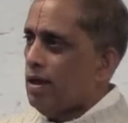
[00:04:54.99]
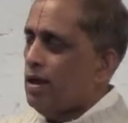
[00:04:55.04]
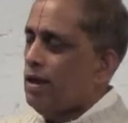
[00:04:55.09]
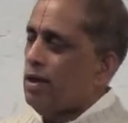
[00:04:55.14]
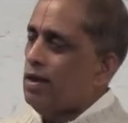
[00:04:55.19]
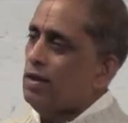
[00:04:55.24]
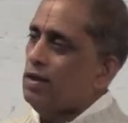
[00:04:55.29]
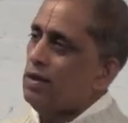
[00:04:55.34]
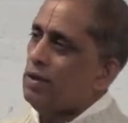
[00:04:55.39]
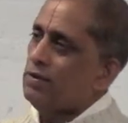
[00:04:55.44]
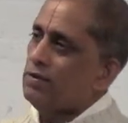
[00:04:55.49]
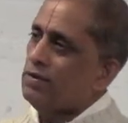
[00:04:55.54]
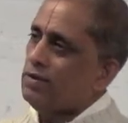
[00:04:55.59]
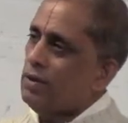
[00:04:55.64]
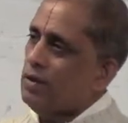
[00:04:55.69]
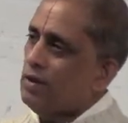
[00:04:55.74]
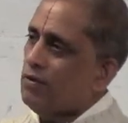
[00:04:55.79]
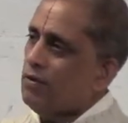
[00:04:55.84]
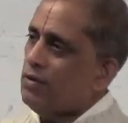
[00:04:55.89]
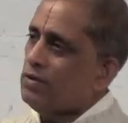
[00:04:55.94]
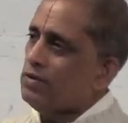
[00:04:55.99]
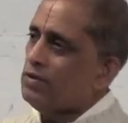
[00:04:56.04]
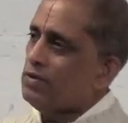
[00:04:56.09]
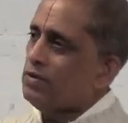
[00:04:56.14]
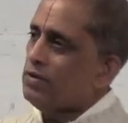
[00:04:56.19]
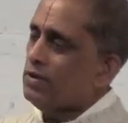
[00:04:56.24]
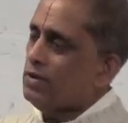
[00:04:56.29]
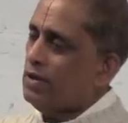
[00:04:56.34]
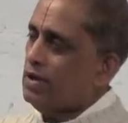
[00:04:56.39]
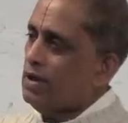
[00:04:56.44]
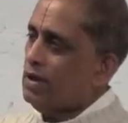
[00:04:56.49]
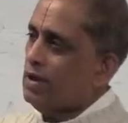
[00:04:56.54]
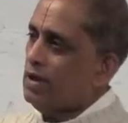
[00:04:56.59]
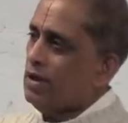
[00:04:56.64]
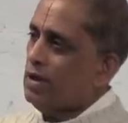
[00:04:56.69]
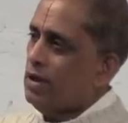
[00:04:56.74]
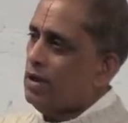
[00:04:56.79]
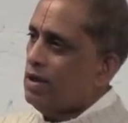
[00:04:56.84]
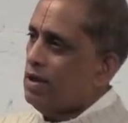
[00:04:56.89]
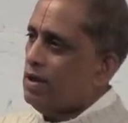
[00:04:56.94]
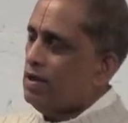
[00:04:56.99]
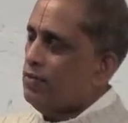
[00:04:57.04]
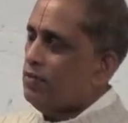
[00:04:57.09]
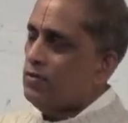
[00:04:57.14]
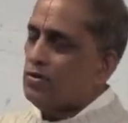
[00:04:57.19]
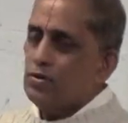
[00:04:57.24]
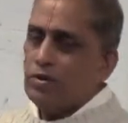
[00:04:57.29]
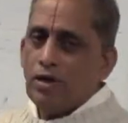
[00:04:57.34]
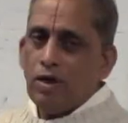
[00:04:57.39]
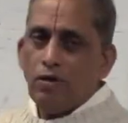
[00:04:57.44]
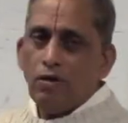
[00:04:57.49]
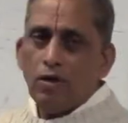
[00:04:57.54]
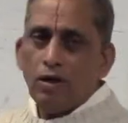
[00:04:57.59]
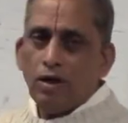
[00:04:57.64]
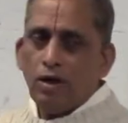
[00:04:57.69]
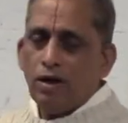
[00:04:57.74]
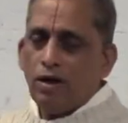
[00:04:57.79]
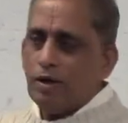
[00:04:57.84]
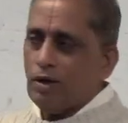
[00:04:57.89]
in the sequence in which they have occurred.